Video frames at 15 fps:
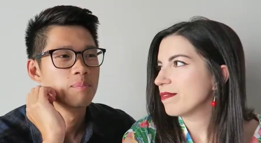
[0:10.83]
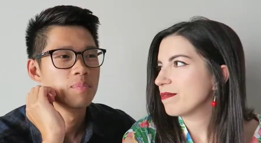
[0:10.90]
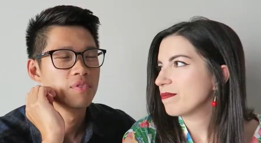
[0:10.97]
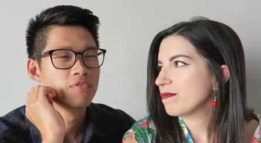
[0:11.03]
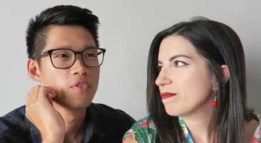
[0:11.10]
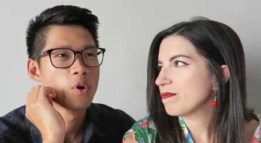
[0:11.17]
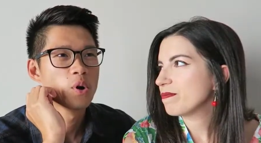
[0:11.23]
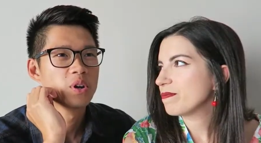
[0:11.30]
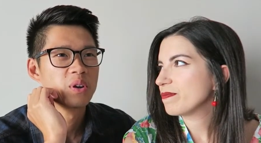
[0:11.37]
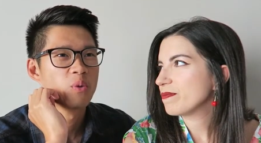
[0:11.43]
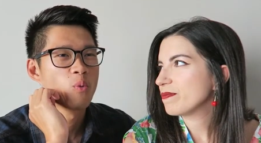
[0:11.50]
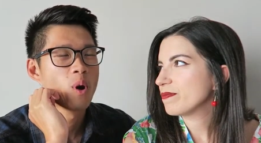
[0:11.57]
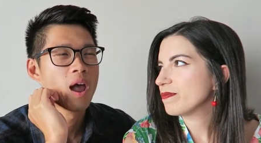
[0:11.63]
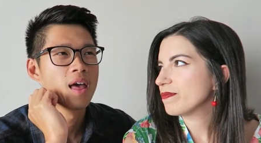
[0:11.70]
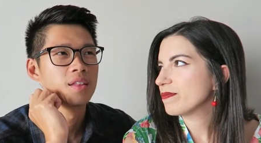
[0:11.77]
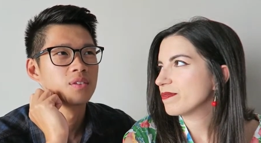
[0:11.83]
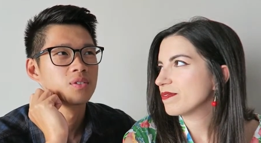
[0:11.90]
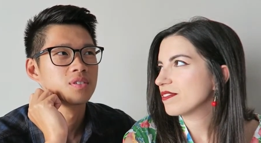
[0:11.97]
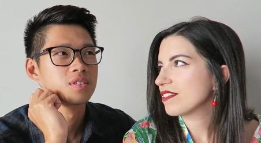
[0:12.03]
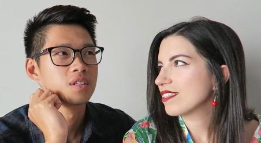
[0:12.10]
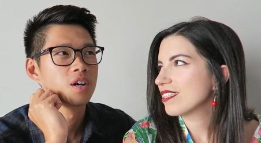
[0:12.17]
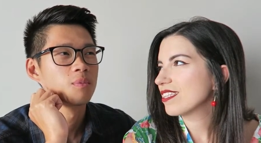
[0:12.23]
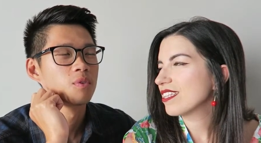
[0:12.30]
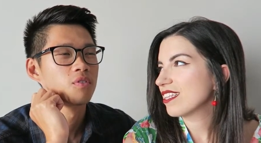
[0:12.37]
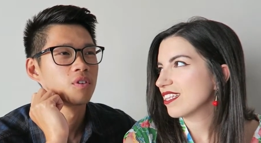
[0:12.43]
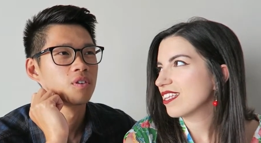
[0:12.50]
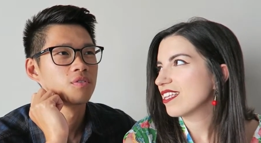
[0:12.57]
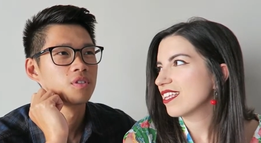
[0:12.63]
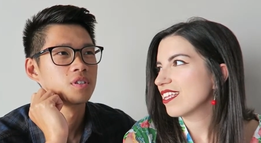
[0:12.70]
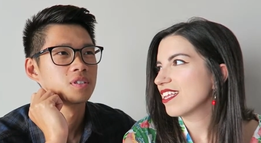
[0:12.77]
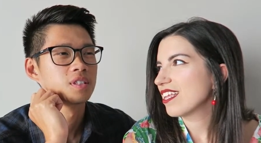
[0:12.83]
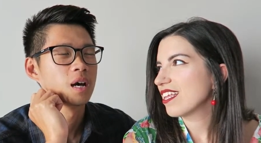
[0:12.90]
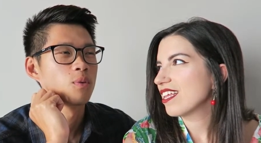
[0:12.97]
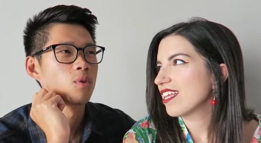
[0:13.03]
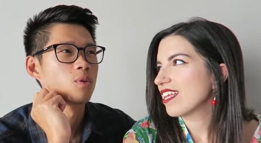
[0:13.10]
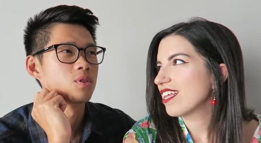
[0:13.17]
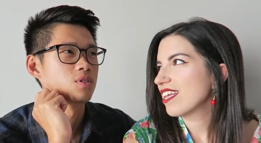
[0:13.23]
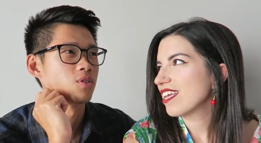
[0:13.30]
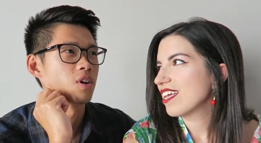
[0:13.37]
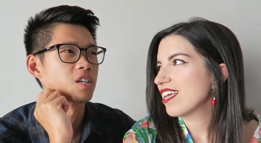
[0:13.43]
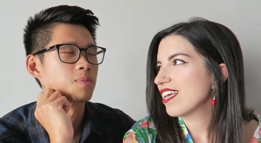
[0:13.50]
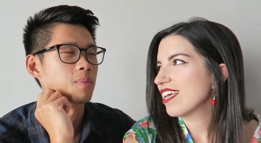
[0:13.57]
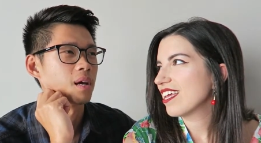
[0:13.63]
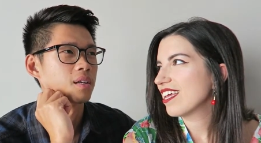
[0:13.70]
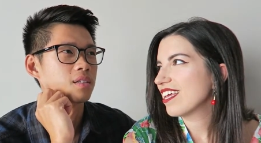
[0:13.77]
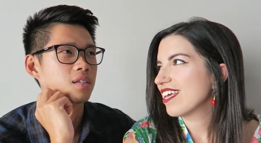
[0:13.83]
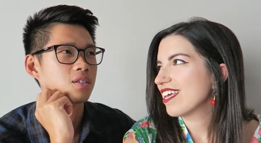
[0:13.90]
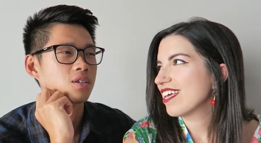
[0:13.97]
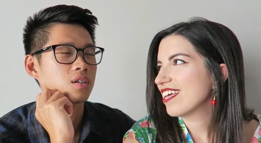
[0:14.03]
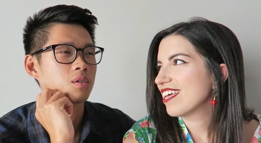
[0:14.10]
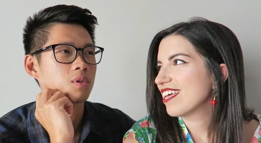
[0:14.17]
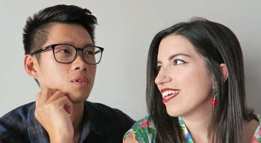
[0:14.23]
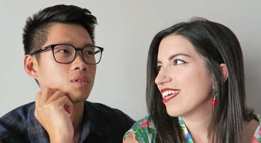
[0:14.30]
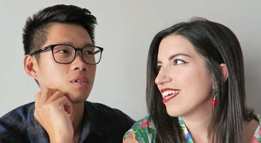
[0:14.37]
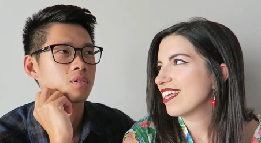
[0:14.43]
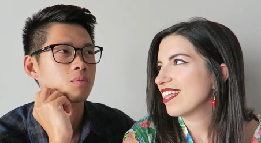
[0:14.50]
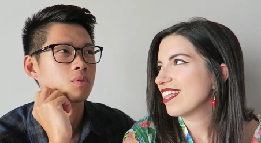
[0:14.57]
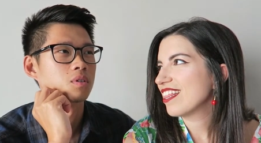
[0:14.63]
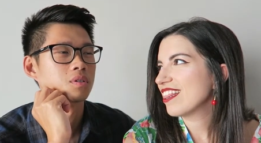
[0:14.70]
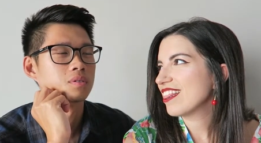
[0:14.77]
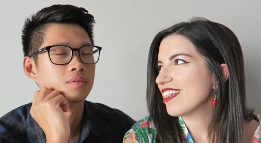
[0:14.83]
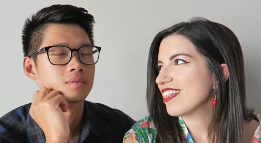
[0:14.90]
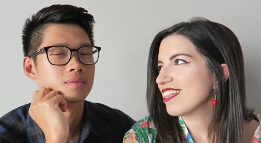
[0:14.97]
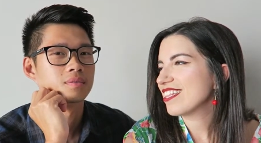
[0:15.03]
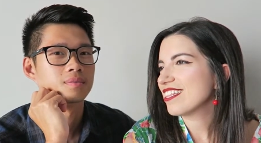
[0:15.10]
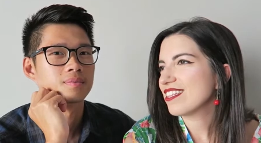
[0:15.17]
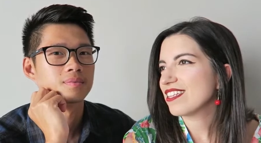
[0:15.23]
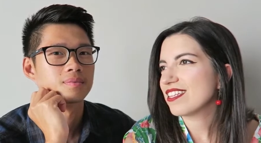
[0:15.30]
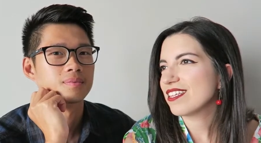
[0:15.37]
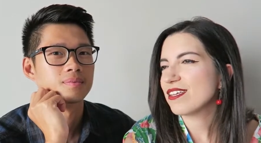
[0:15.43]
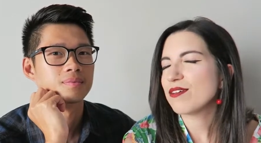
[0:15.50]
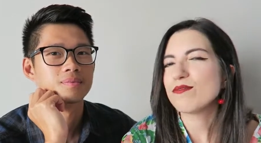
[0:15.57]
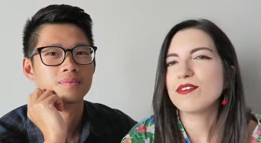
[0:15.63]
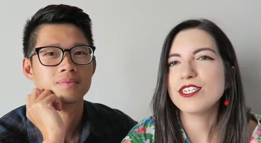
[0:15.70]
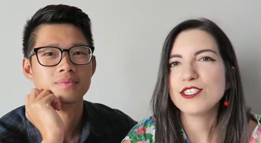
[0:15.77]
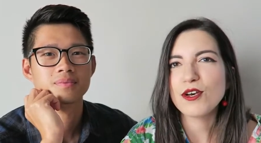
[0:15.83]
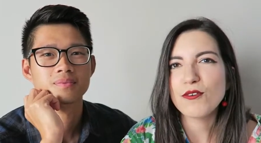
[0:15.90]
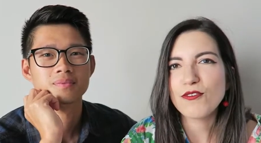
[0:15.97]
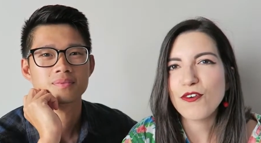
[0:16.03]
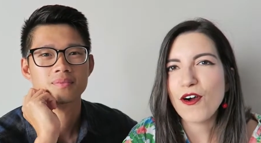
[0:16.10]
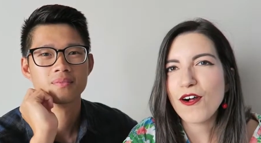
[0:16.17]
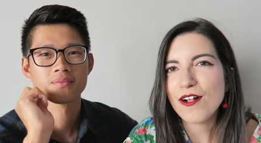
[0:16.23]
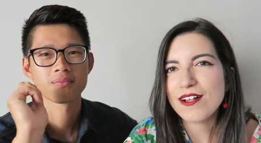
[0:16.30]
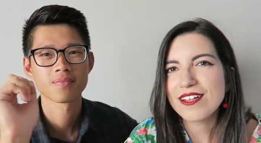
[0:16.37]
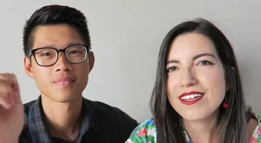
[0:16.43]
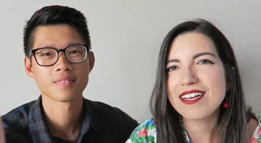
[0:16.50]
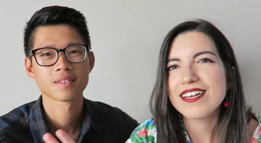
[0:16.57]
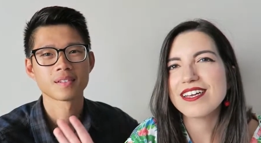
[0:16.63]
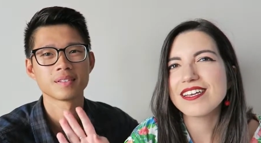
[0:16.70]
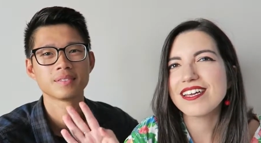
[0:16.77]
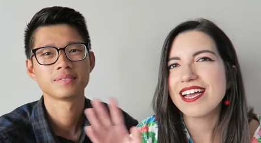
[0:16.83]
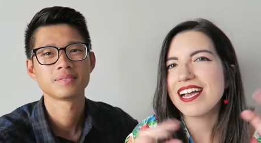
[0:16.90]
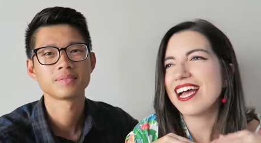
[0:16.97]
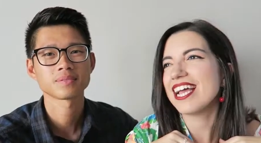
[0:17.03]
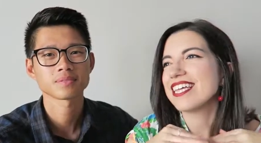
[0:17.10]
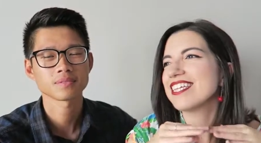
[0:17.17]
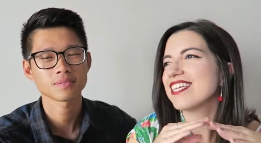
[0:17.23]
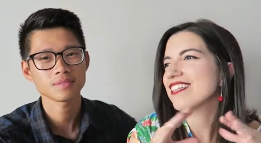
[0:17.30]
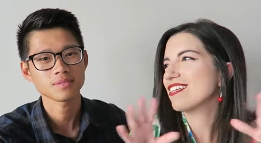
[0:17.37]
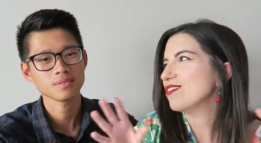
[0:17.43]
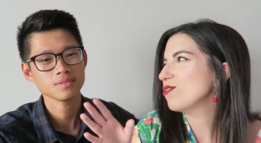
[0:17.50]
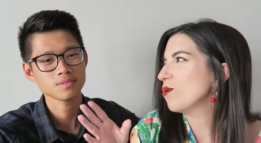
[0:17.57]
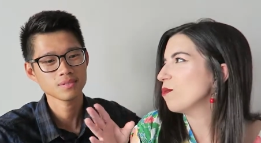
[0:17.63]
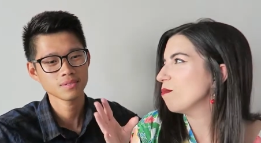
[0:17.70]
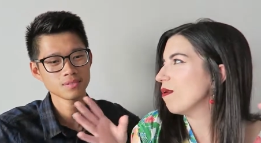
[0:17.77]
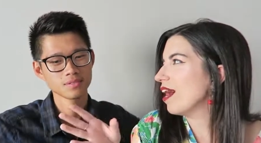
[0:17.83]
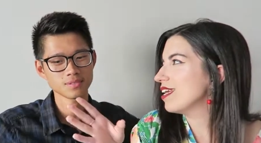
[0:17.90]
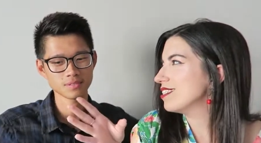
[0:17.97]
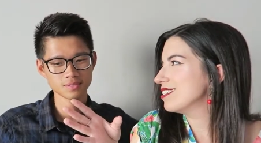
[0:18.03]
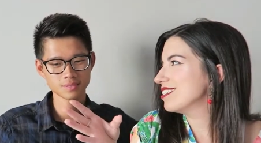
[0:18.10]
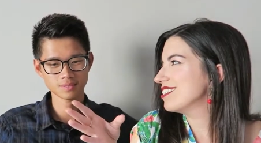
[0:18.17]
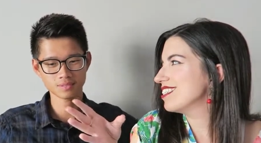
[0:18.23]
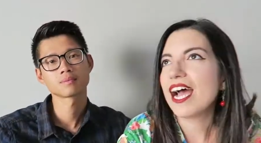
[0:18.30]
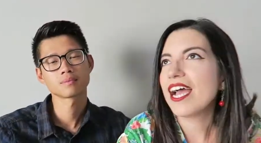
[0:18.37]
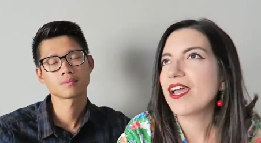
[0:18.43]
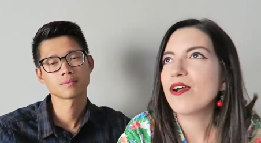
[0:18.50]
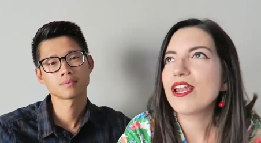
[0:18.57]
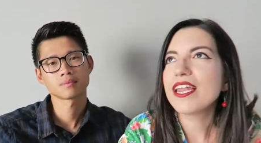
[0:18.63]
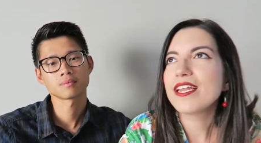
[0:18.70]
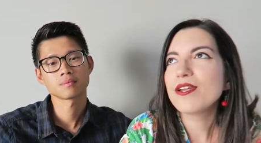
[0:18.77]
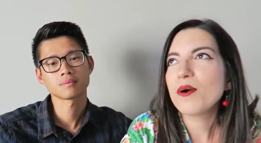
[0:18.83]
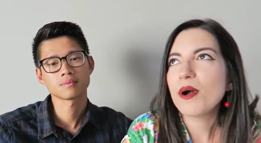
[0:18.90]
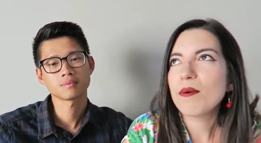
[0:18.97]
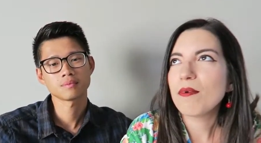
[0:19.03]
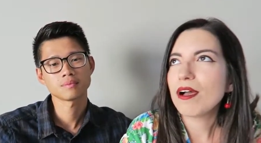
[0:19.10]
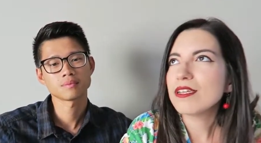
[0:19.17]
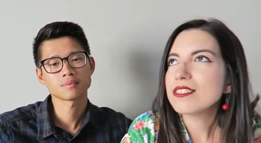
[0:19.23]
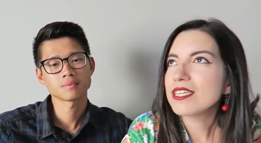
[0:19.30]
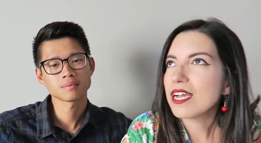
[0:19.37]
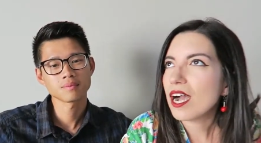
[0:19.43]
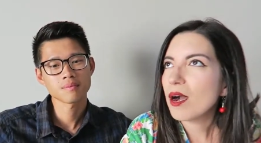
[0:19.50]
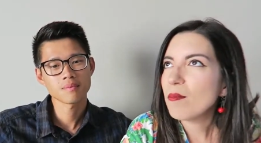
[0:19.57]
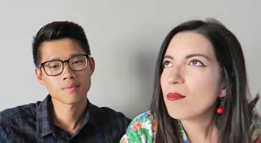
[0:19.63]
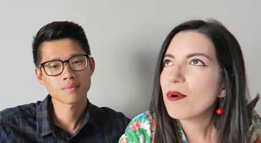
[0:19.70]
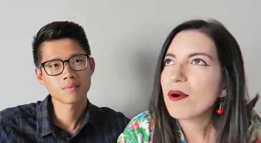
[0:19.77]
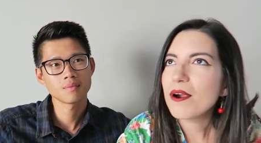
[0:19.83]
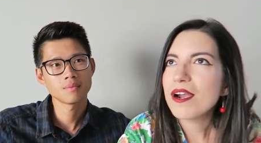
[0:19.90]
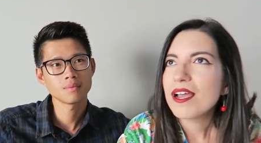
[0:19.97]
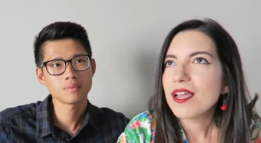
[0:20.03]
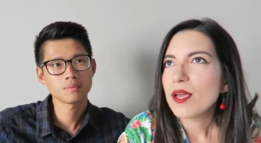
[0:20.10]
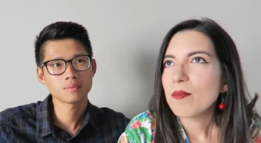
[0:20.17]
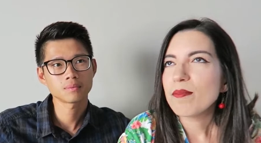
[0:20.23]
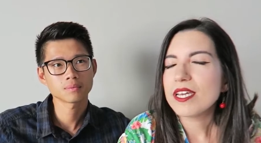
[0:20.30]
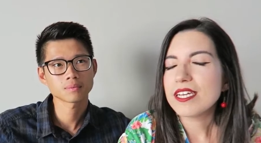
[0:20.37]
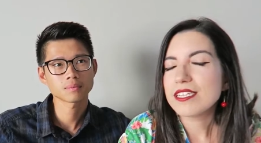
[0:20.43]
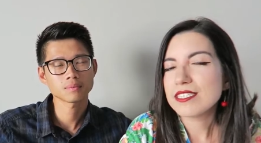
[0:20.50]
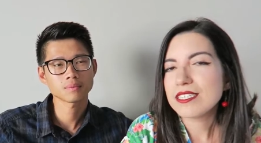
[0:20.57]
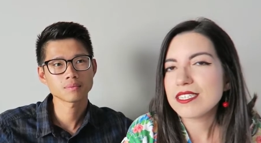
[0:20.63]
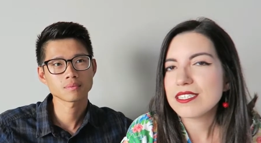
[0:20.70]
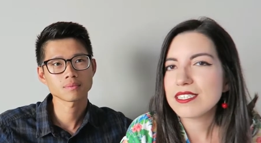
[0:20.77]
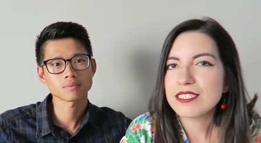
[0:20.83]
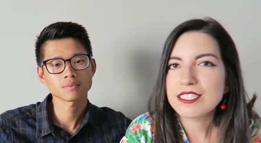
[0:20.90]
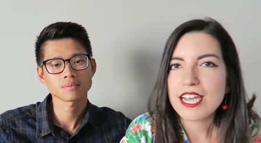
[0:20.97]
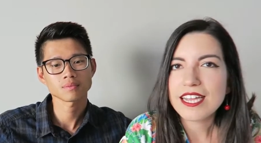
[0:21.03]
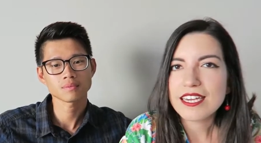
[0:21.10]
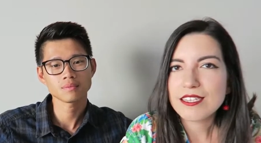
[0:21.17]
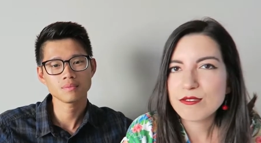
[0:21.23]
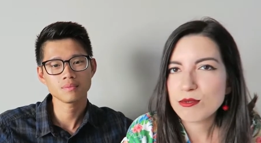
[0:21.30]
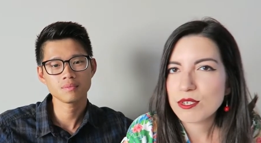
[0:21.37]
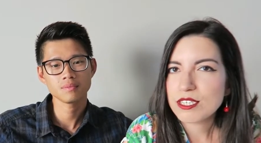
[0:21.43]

Speaker 1: Before you went to Singapore for the first time, what was your expectation about Singapore?
Speaker 2: First of all, I didn't know much. I only know about Singapore because there's a Chinese